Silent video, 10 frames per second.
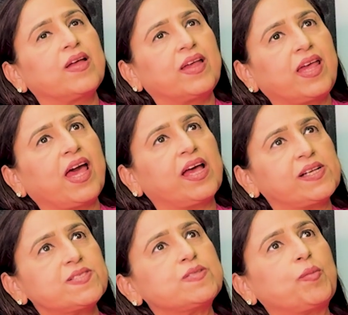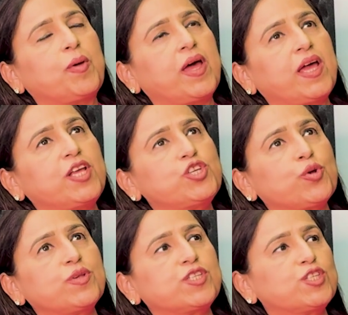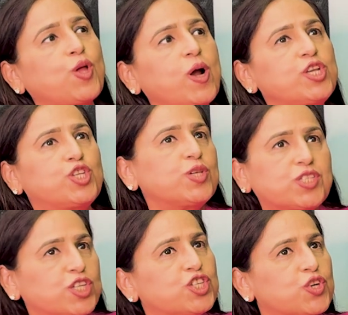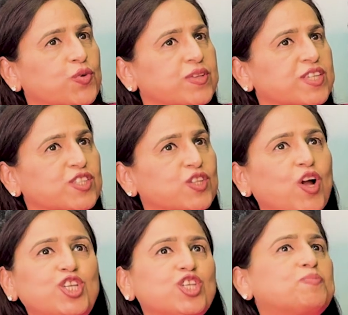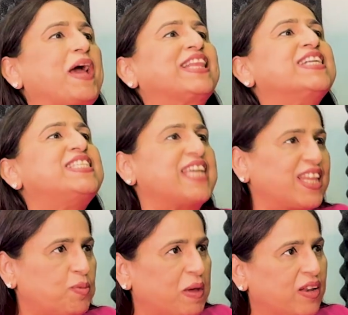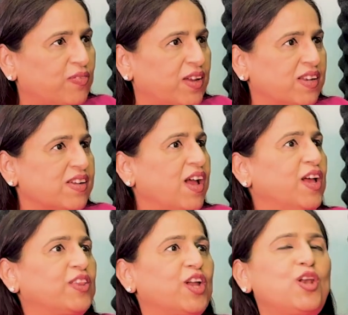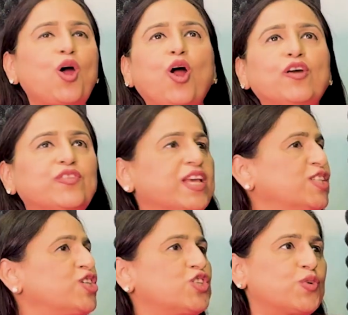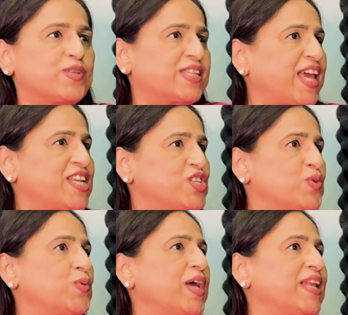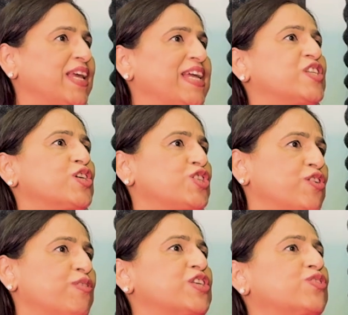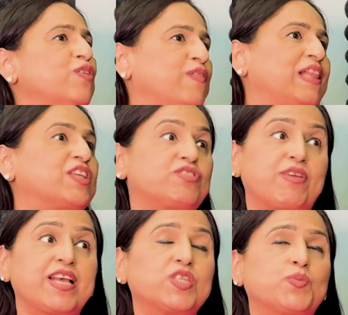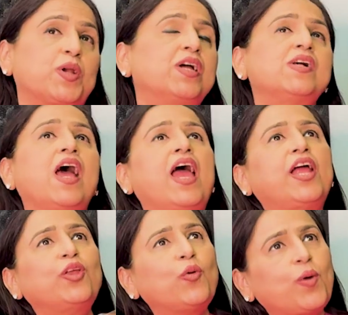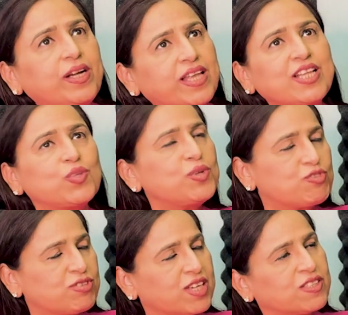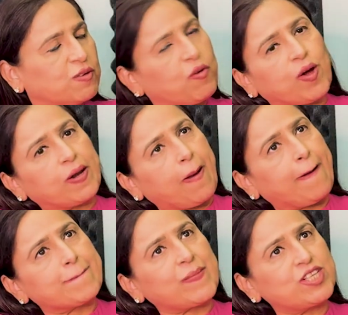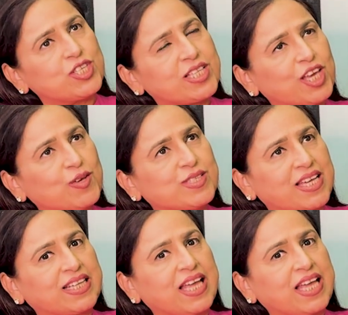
Yes. Insurance is not just insurance. It's not just buying the death benefit. There are a lot of things insurance can do in intergenerational wealth transfer. And you know what? That's so interesting, Stéphane. Just like you said